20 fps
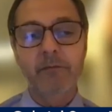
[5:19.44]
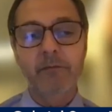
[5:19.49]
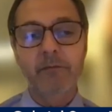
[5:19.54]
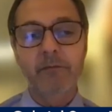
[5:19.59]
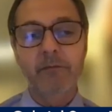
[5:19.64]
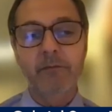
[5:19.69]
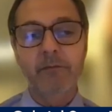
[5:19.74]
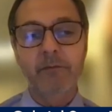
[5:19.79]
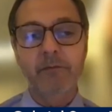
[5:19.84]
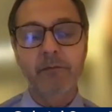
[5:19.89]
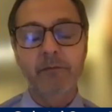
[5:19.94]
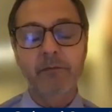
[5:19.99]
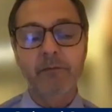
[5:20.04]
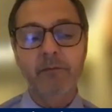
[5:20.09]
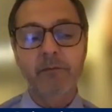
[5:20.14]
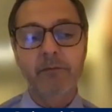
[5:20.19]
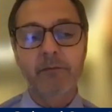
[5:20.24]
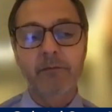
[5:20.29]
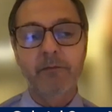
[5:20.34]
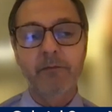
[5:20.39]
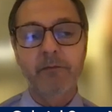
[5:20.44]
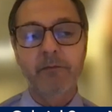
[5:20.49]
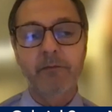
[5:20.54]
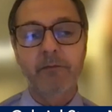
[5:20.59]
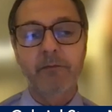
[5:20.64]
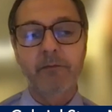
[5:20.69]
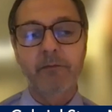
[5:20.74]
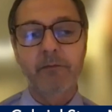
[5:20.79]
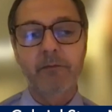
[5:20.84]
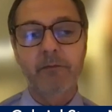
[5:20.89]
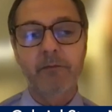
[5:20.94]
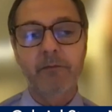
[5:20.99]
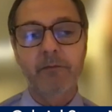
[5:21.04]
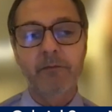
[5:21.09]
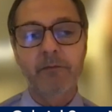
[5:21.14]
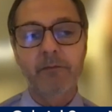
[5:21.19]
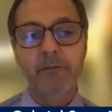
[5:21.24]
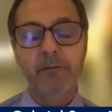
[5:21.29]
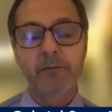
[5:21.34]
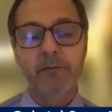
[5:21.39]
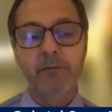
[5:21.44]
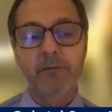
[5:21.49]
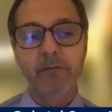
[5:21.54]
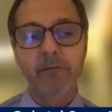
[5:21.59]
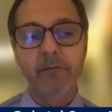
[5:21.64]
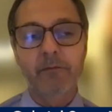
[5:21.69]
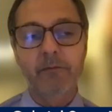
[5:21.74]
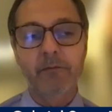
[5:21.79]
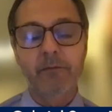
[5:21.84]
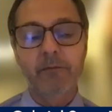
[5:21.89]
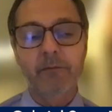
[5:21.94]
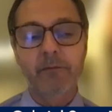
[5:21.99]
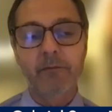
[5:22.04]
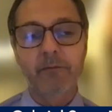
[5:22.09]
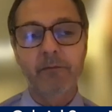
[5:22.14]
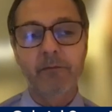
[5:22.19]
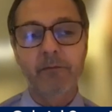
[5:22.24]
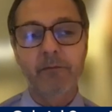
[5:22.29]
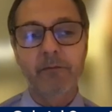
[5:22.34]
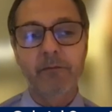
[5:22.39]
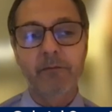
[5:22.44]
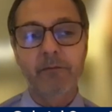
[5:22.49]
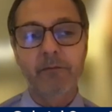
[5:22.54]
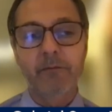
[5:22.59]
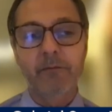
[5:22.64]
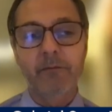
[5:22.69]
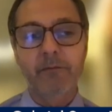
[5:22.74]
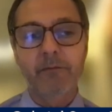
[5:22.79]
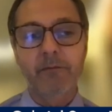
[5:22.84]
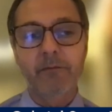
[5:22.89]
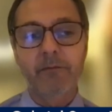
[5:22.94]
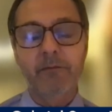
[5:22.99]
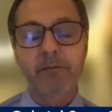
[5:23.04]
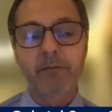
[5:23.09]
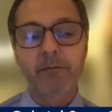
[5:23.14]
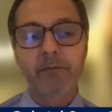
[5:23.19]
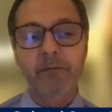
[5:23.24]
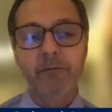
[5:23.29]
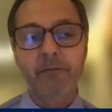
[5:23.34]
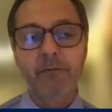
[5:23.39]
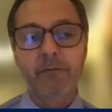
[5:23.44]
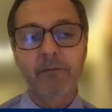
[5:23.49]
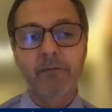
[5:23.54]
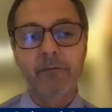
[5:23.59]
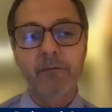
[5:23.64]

(not speaking)